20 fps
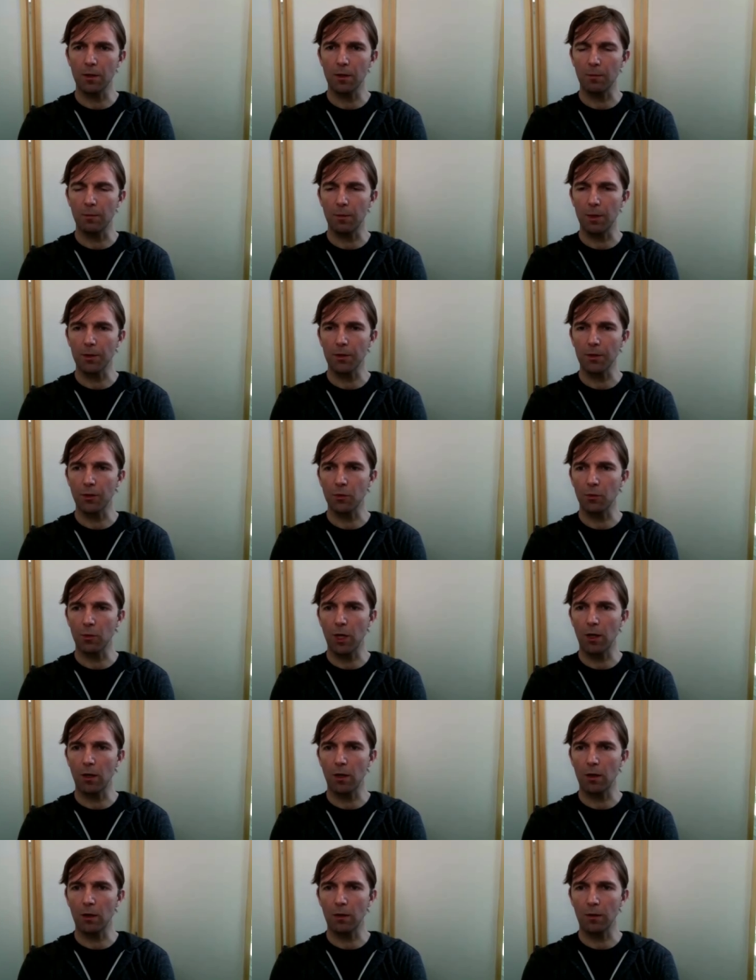in the mix as
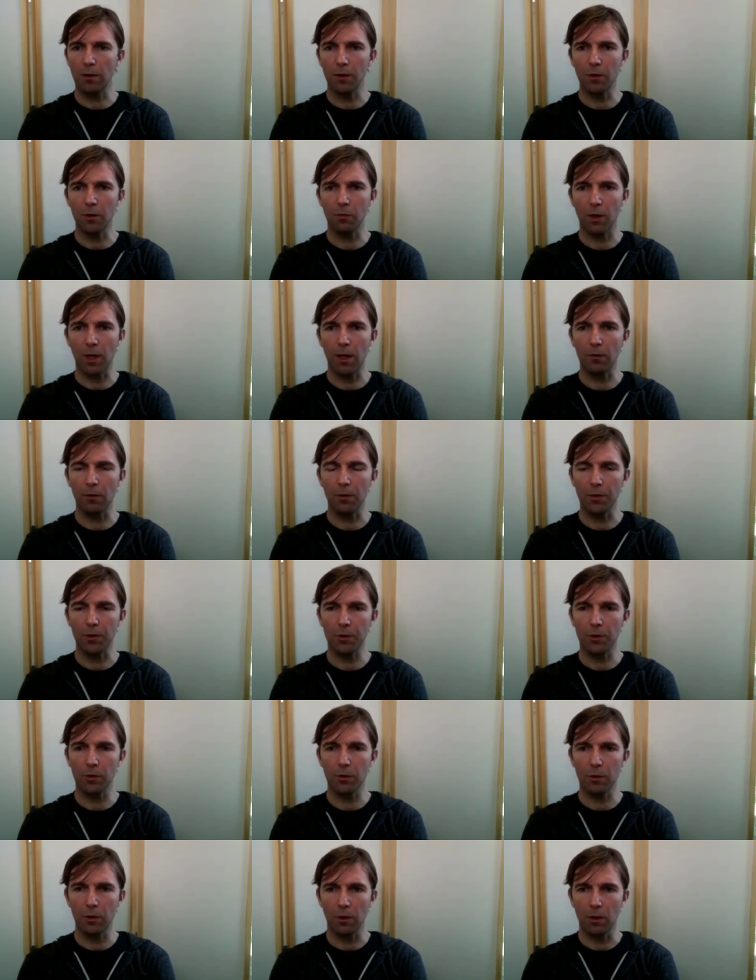well. At least when I
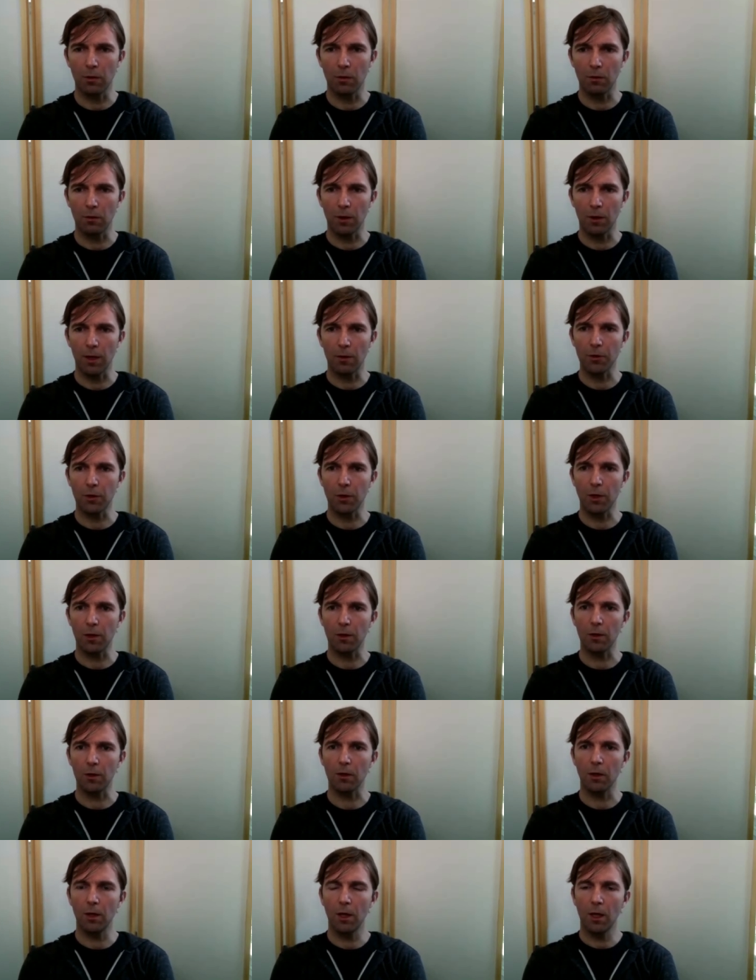was, you know, when I was
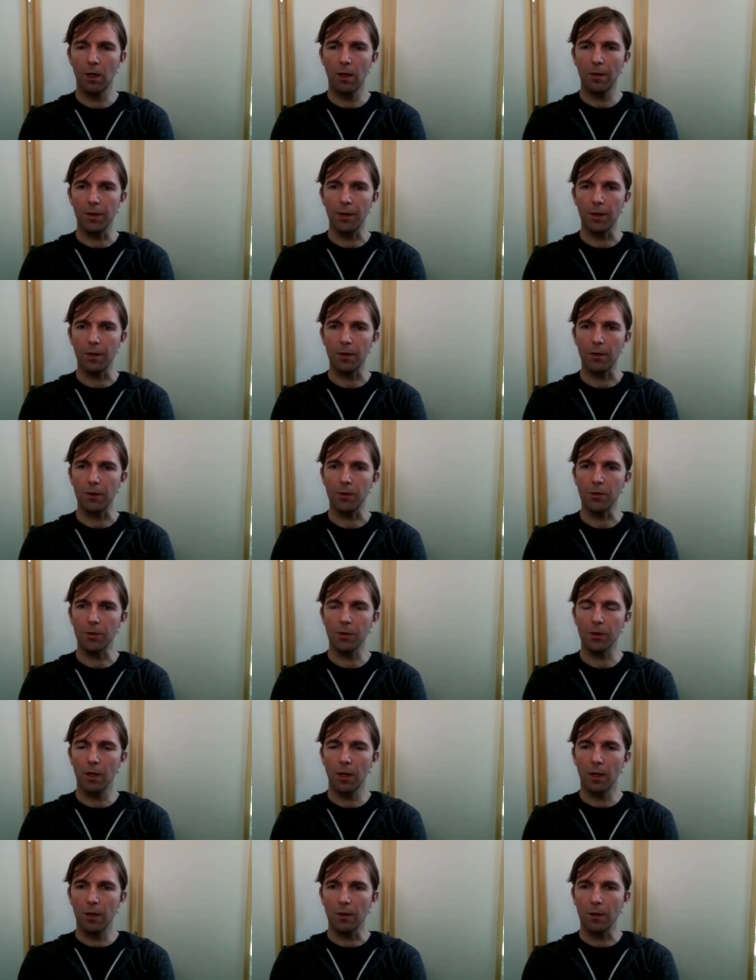younger,
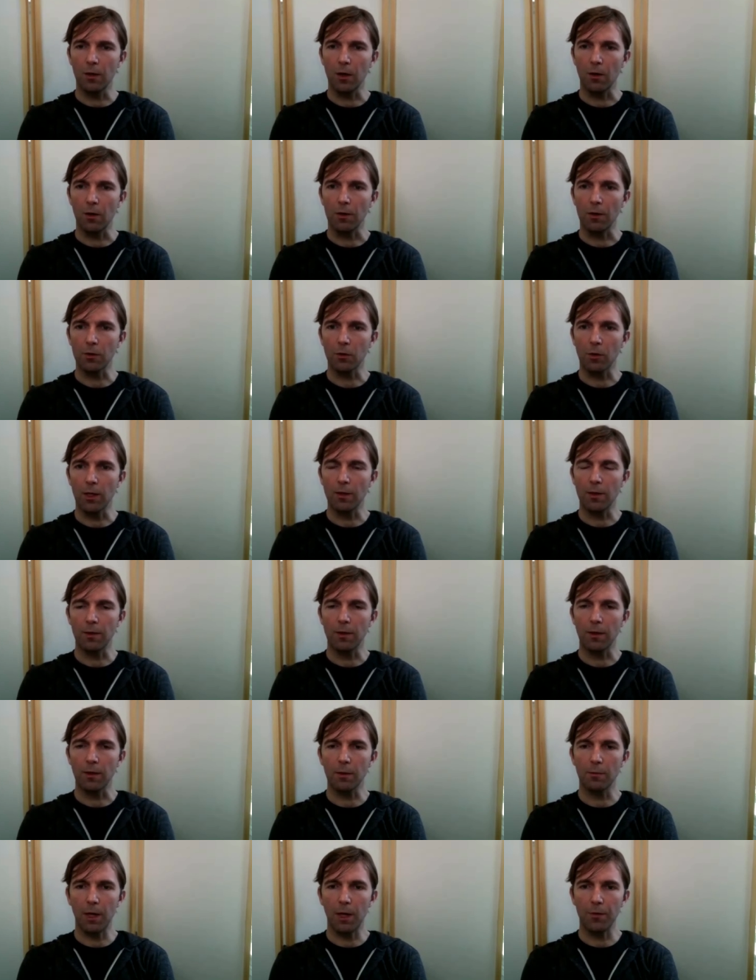is you know, it's great to
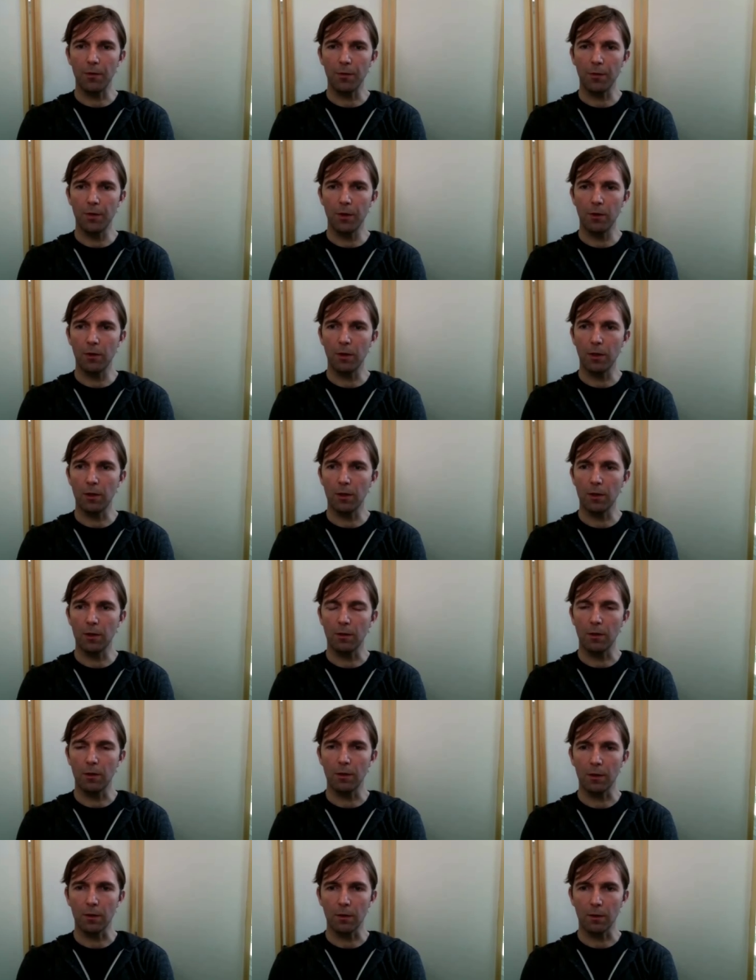think about the theory and,
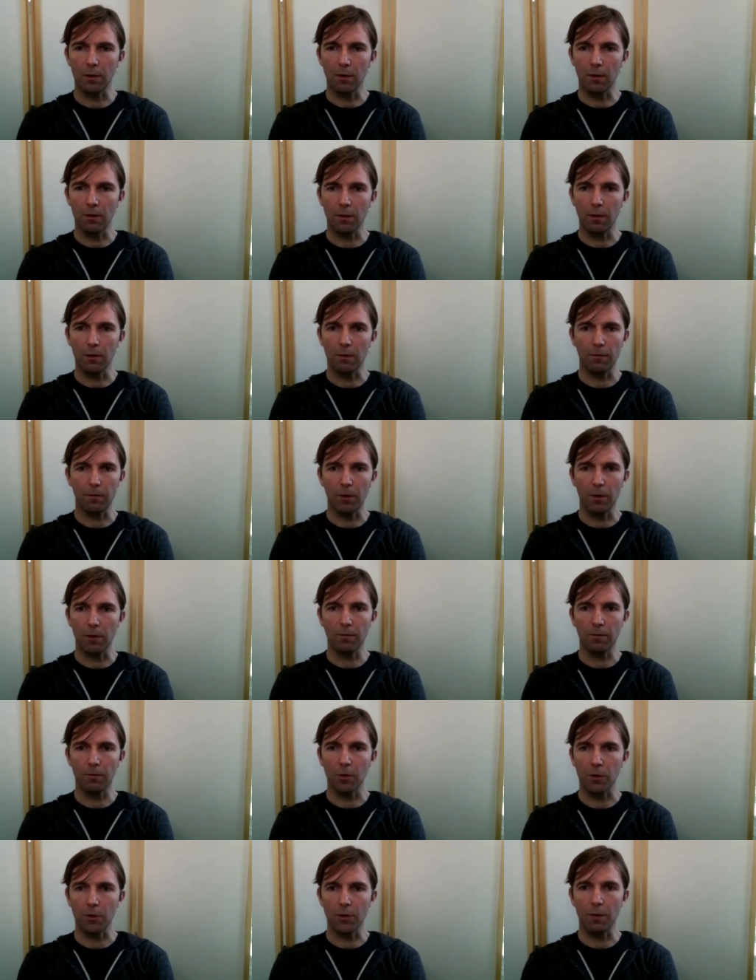think of, of, of,
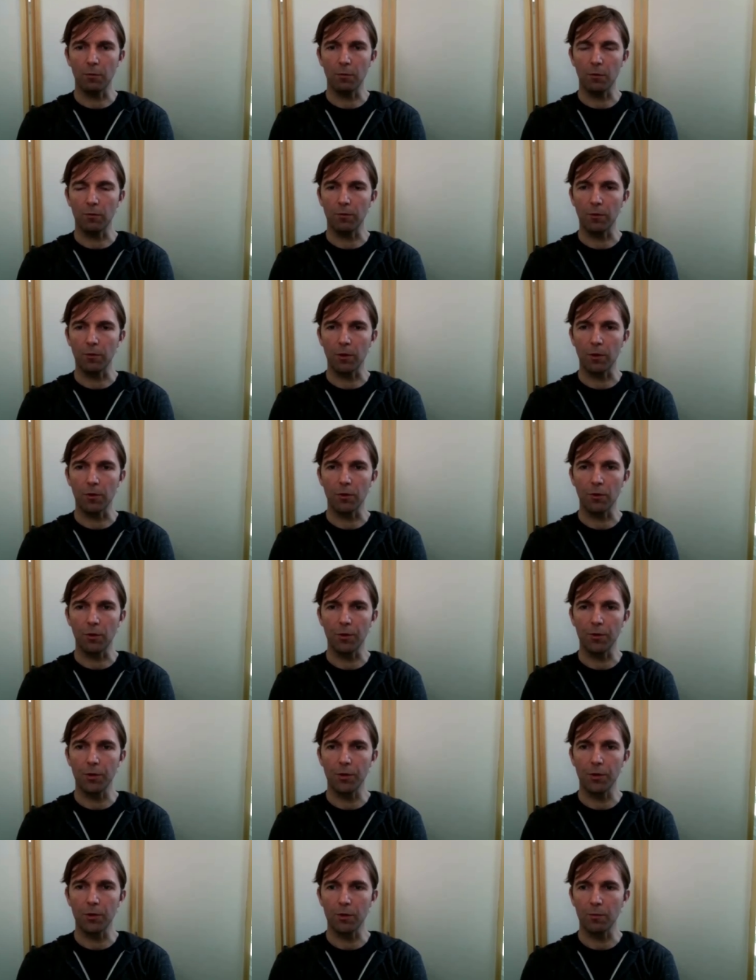for example, for control
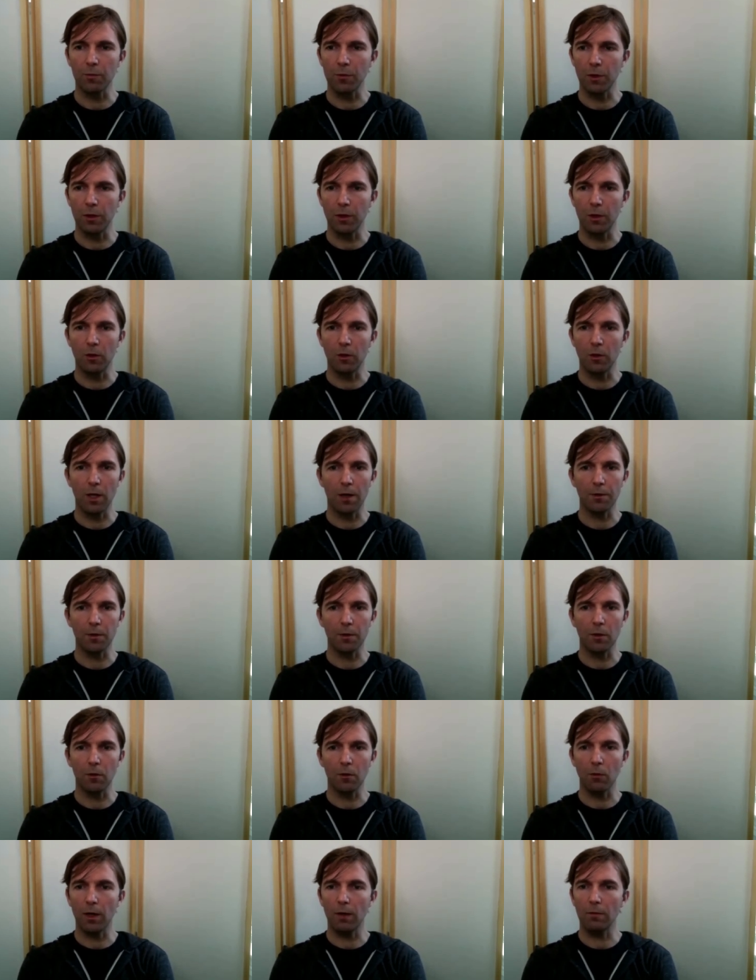systems, linear,
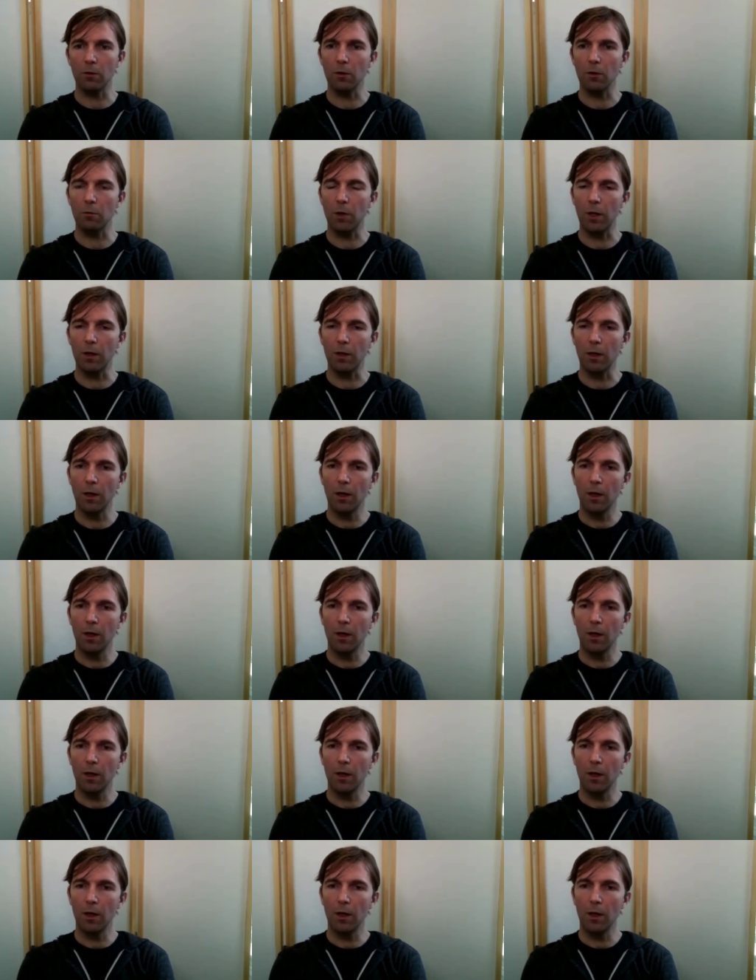nonlinear, whatever. But